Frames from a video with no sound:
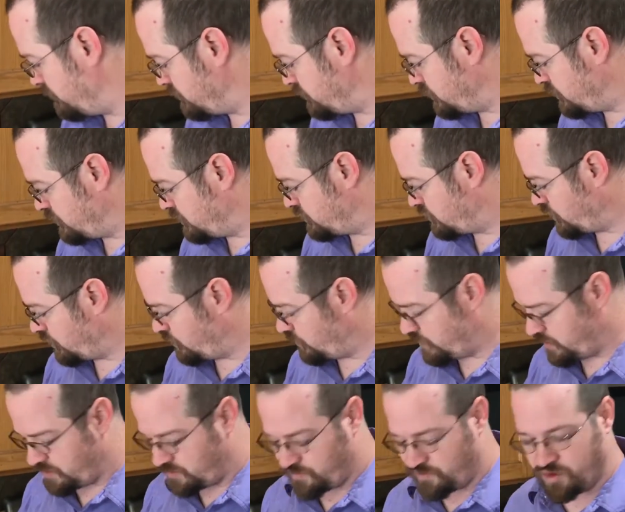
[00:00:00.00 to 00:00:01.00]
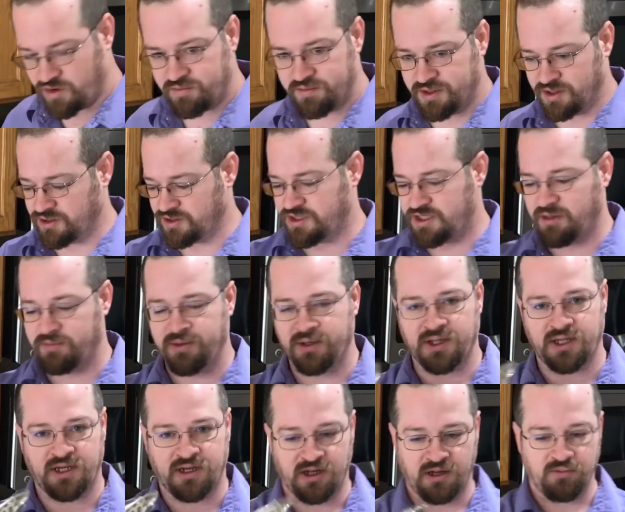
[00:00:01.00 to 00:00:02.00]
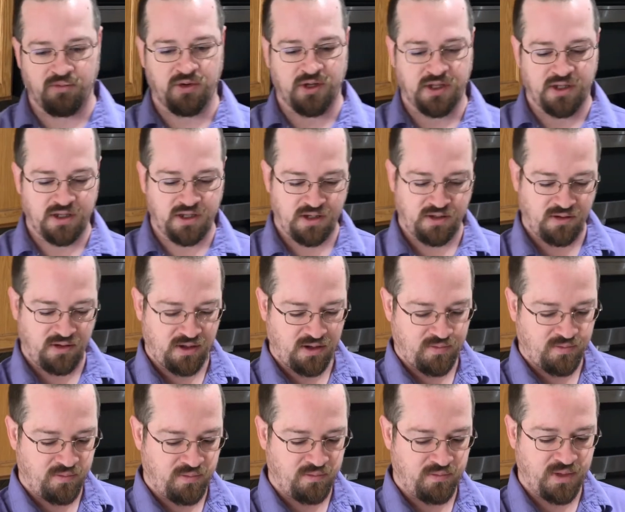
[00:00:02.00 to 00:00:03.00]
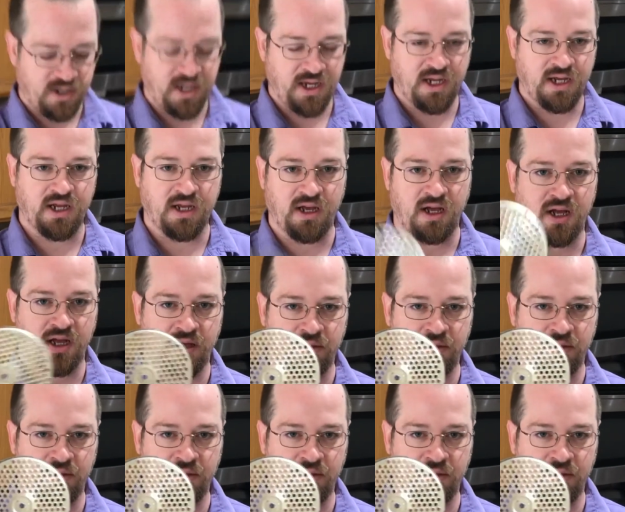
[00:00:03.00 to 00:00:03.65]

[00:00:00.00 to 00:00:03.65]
So these food mills typically come with many